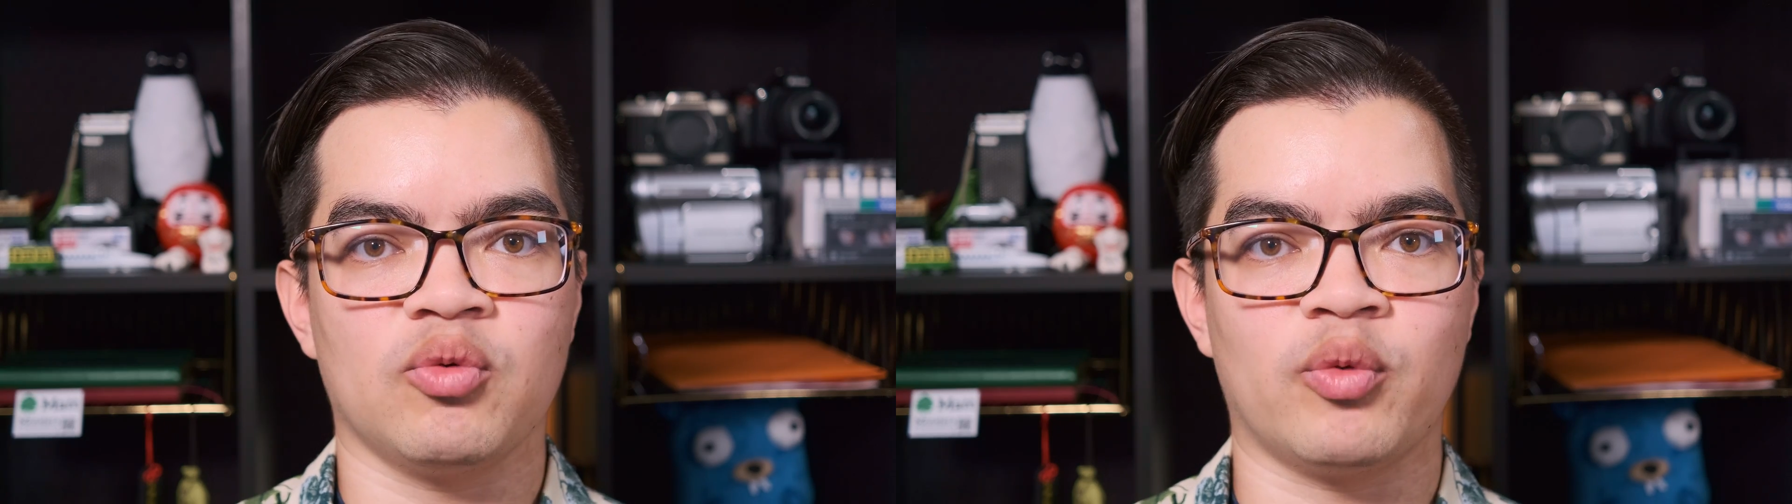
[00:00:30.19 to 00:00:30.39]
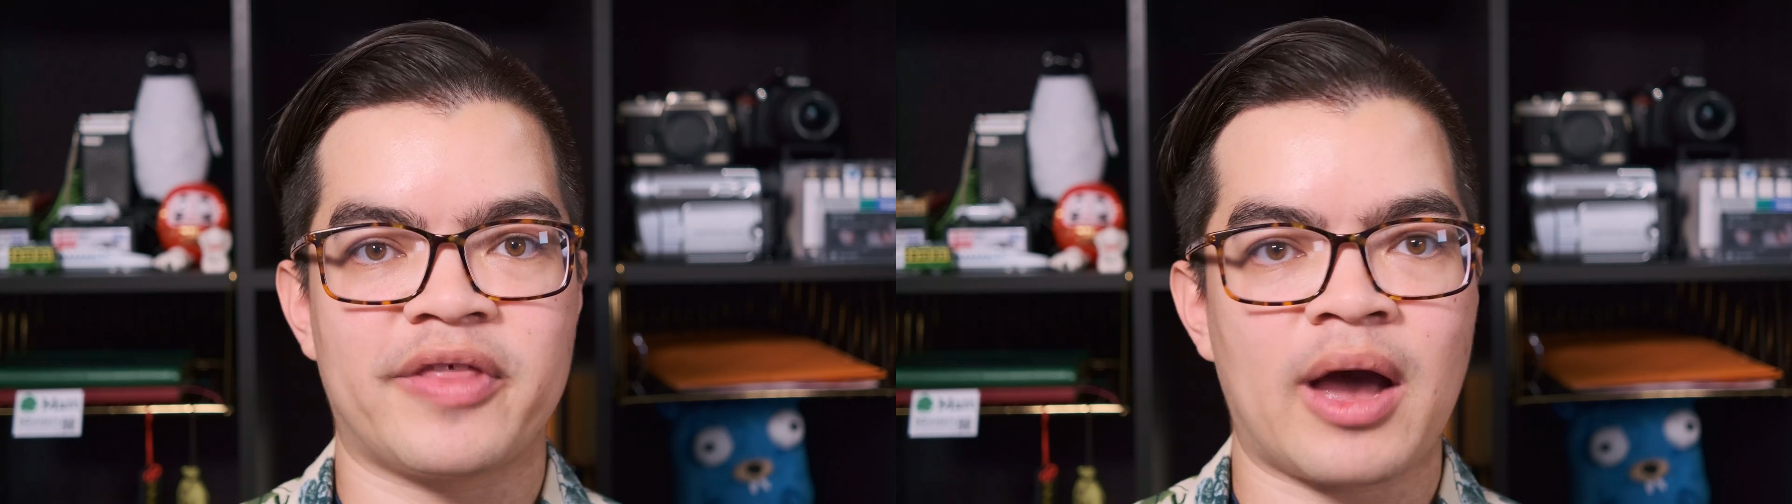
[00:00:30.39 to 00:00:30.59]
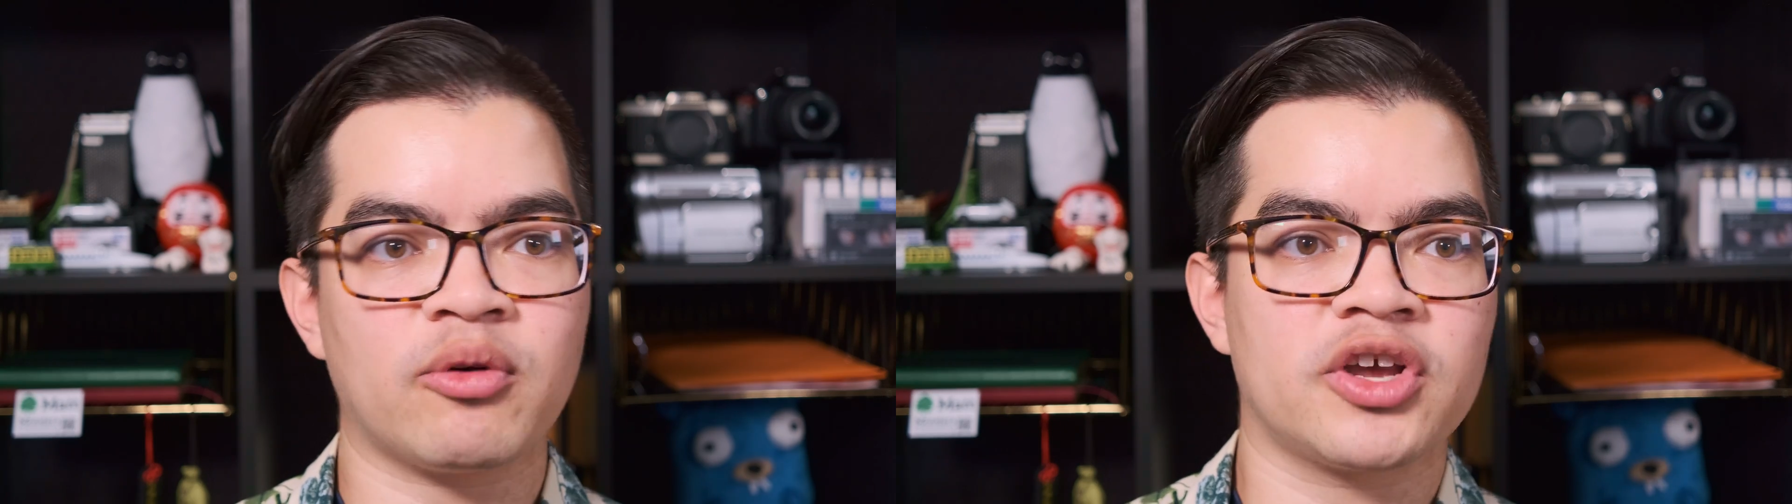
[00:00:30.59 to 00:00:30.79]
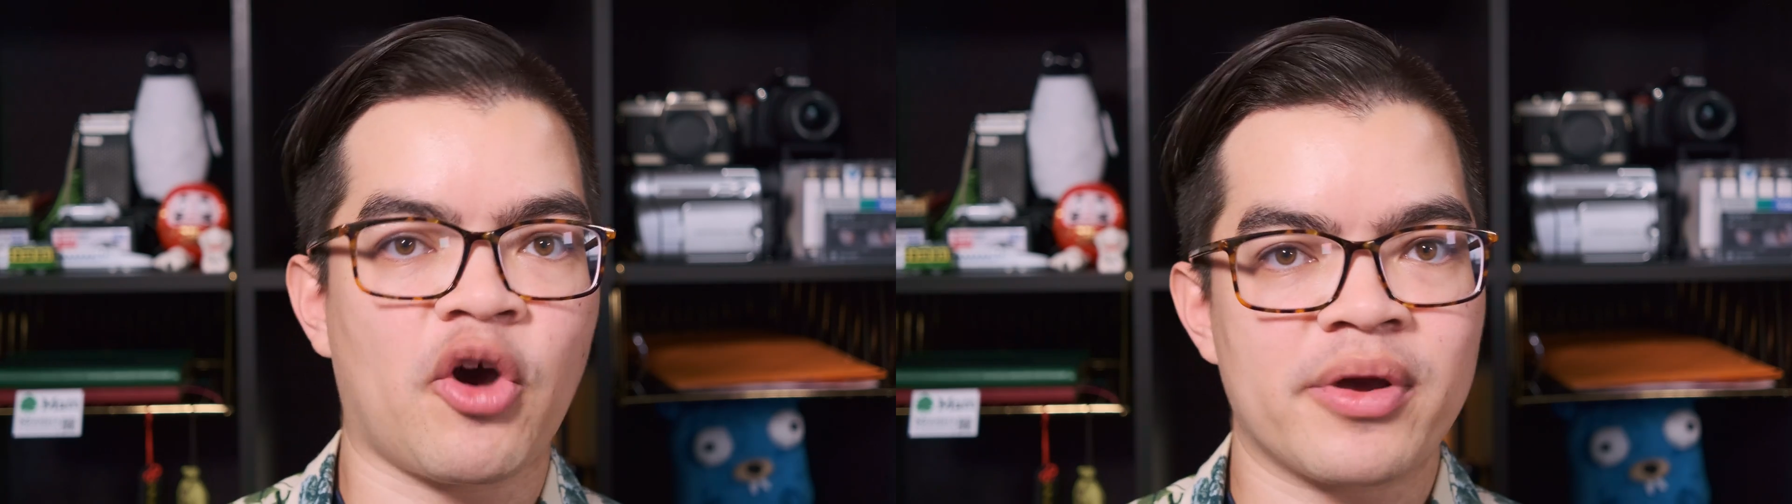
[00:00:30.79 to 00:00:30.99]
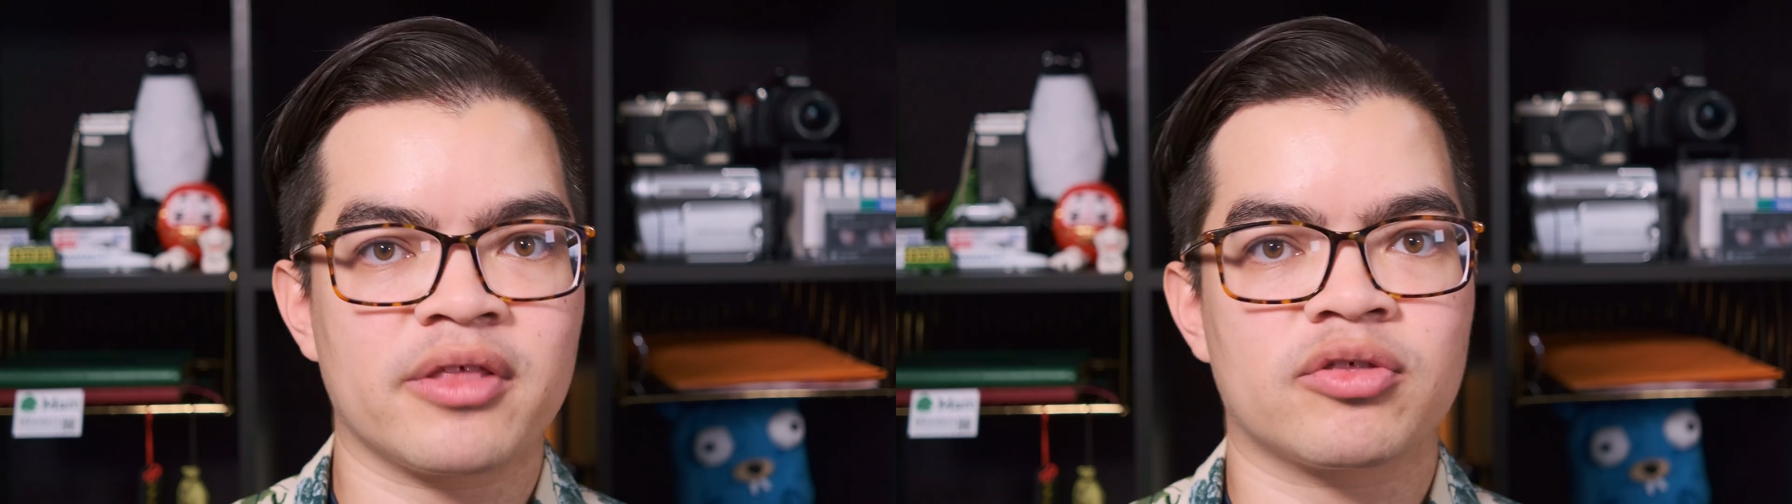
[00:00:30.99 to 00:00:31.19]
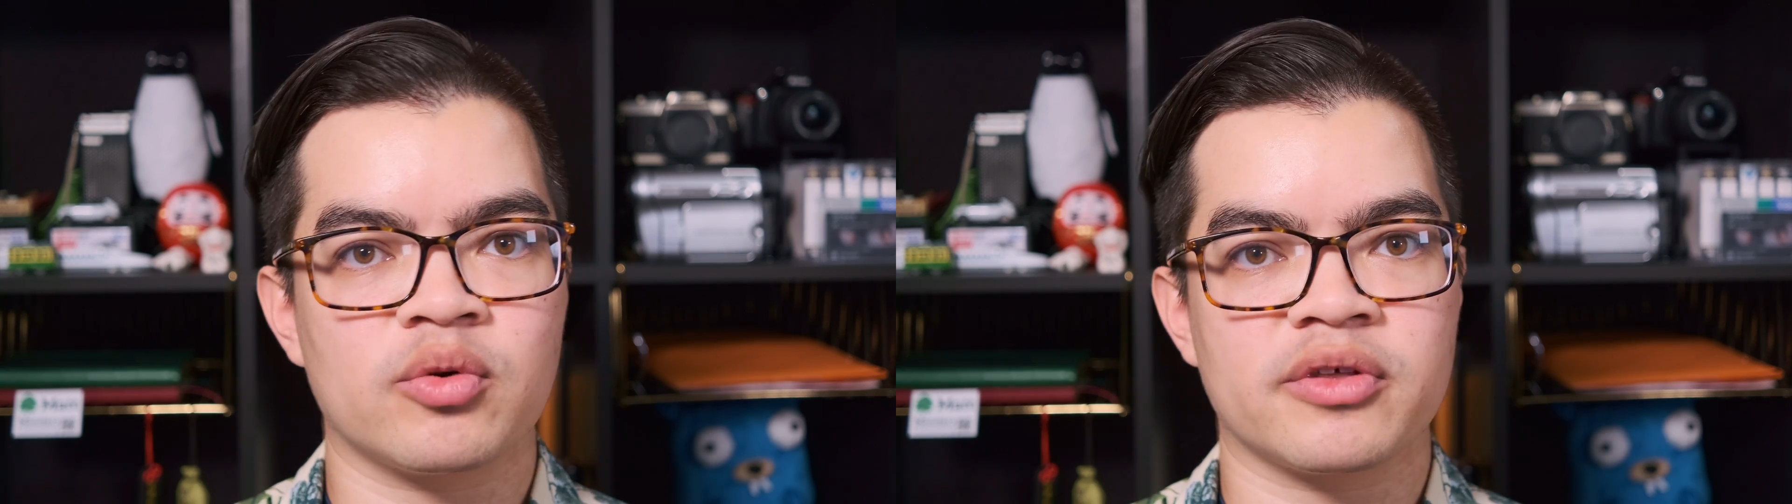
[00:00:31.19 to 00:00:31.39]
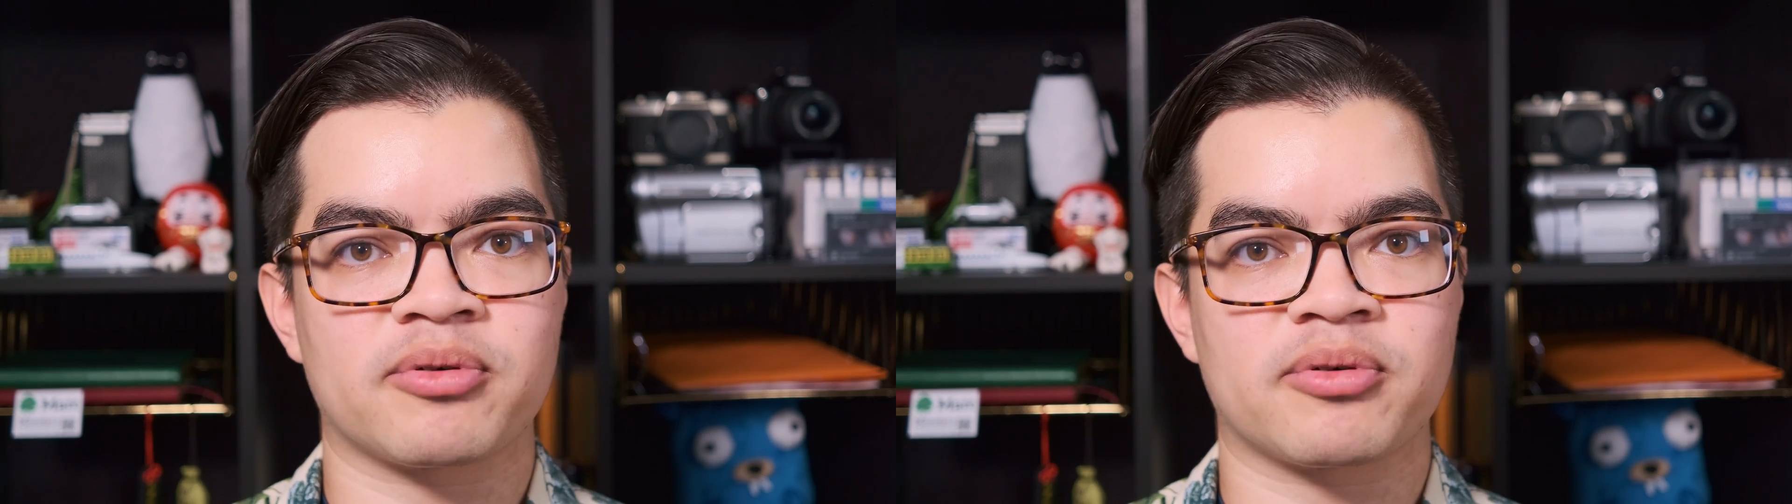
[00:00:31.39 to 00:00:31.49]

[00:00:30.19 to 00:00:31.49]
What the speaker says: without going through the